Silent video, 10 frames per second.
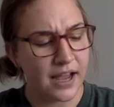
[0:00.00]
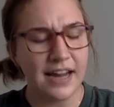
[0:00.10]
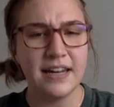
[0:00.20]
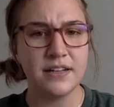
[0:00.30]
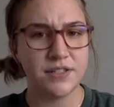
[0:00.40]
I
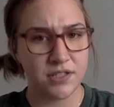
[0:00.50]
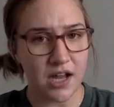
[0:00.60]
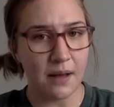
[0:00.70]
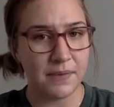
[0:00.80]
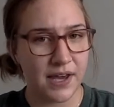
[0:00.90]
need to
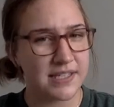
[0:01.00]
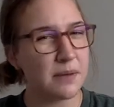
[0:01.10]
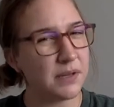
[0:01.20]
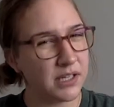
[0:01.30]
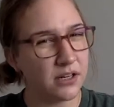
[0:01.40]
stop because
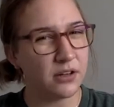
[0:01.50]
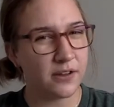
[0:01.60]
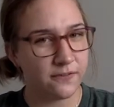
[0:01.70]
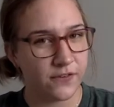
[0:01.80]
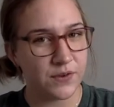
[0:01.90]
I'm a little
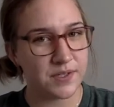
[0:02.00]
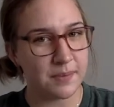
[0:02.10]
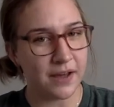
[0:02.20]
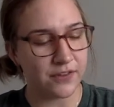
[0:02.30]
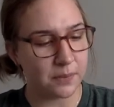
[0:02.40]
confused
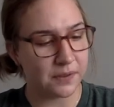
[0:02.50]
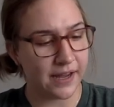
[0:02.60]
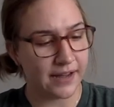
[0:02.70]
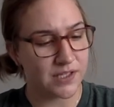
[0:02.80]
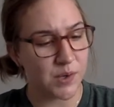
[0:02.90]
about their
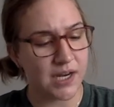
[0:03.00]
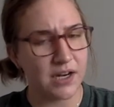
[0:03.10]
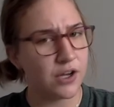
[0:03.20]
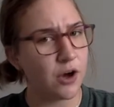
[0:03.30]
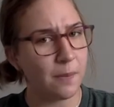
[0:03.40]
plan, so I need
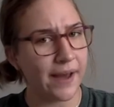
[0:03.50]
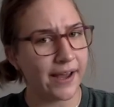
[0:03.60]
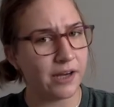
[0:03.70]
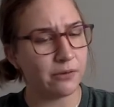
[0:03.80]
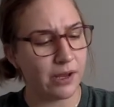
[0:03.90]
to go
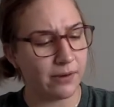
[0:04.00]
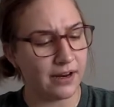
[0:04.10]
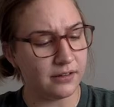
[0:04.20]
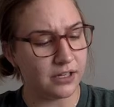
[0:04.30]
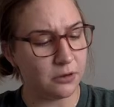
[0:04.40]
back and
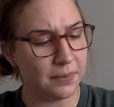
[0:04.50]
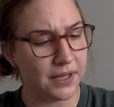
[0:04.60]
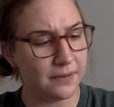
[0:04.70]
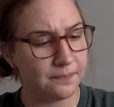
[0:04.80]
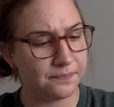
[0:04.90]
reread a little
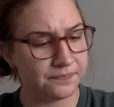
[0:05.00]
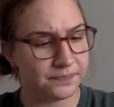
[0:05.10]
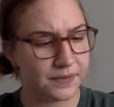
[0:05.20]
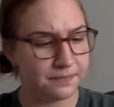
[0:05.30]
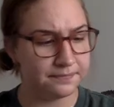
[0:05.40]

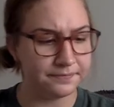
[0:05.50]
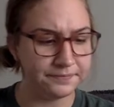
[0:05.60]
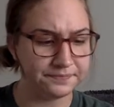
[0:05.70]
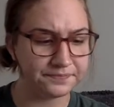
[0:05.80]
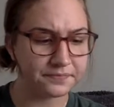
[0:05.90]

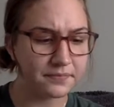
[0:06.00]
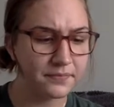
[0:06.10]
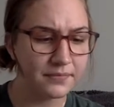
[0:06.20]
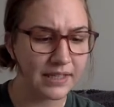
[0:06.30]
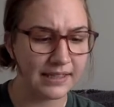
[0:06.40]
bit.
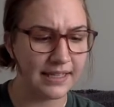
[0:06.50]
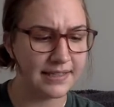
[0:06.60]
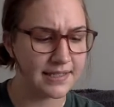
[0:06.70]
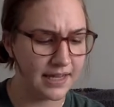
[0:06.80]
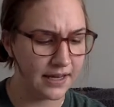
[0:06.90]

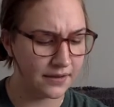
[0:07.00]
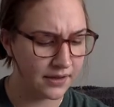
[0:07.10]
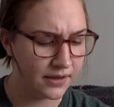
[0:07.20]
Let's see.